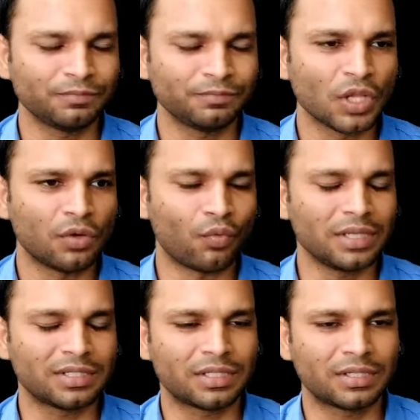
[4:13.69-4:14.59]
Once
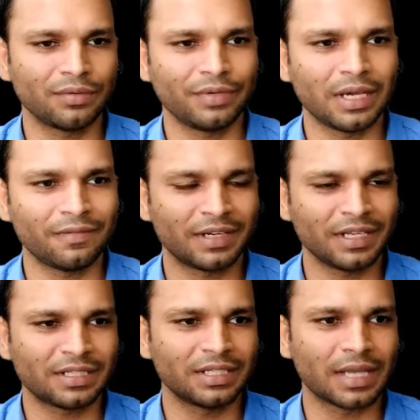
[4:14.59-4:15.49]
we have reached
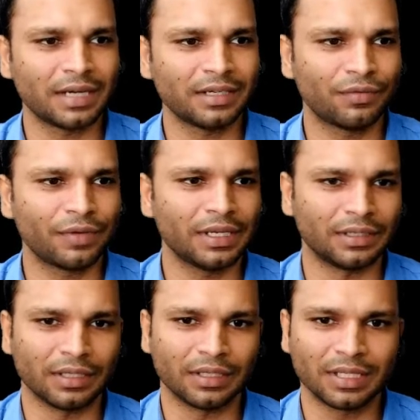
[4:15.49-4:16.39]
inside the vein,
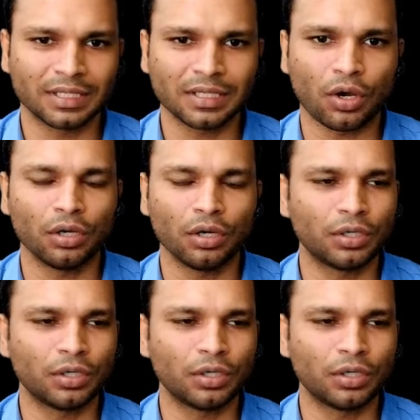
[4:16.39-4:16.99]
this is a hollow tube.